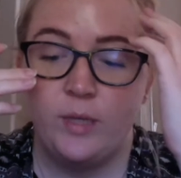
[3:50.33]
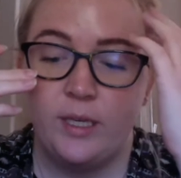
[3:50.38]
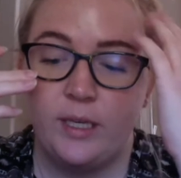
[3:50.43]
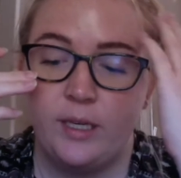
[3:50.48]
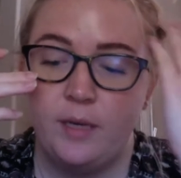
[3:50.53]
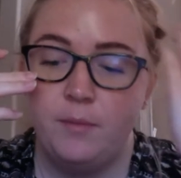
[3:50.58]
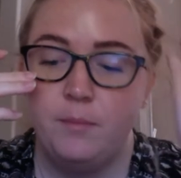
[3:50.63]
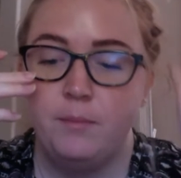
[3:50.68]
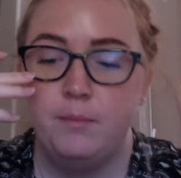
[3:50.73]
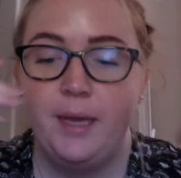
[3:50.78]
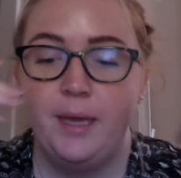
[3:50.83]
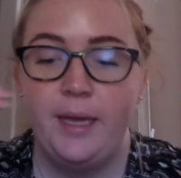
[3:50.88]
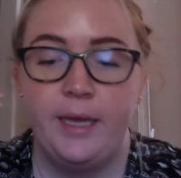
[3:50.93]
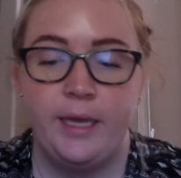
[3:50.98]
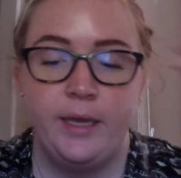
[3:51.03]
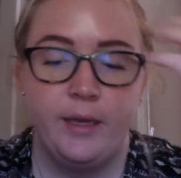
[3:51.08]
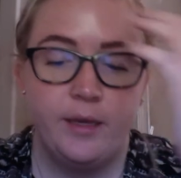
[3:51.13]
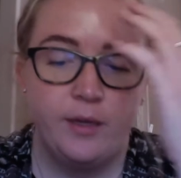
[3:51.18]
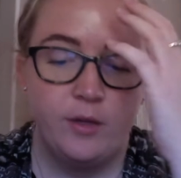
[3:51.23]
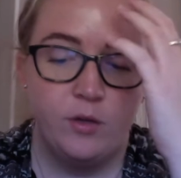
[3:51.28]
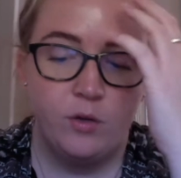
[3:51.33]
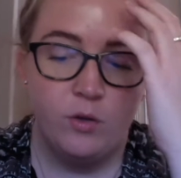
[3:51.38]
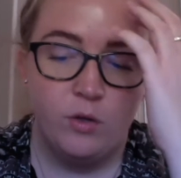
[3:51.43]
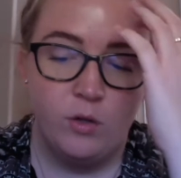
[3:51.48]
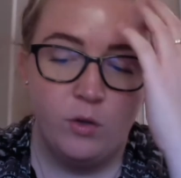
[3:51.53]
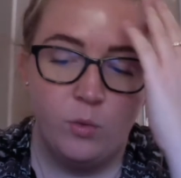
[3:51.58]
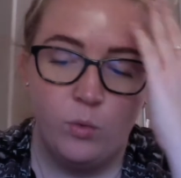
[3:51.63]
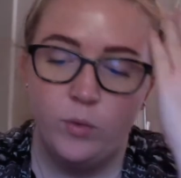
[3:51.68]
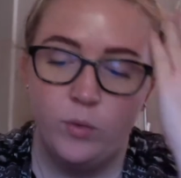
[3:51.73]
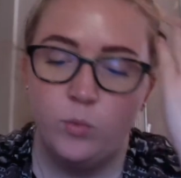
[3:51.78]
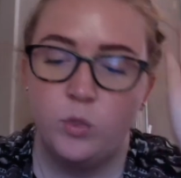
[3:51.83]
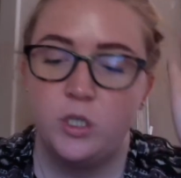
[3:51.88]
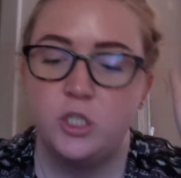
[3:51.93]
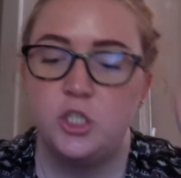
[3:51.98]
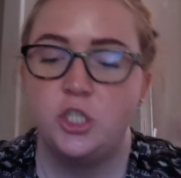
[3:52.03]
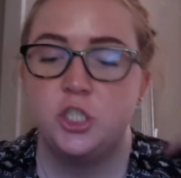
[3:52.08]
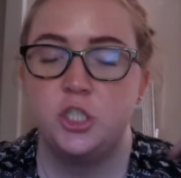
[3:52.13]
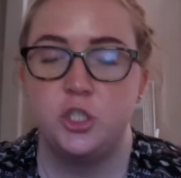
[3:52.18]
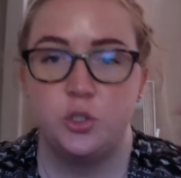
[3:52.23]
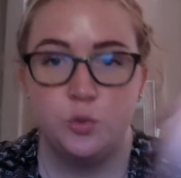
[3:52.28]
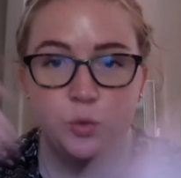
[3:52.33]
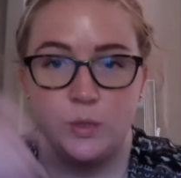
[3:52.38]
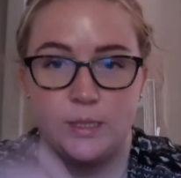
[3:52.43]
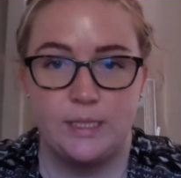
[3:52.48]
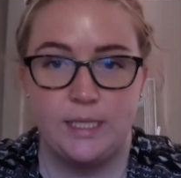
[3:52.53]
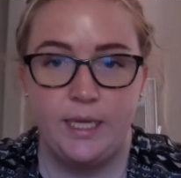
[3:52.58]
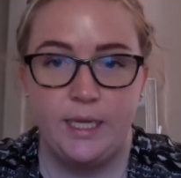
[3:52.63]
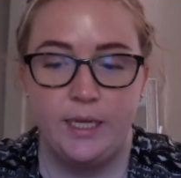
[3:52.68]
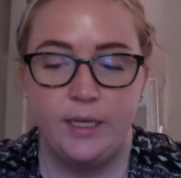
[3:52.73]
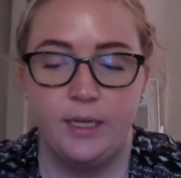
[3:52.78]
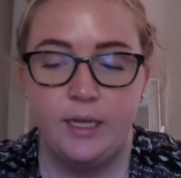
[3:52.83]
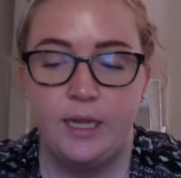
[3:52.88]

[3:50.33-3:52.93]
can make when we're choosing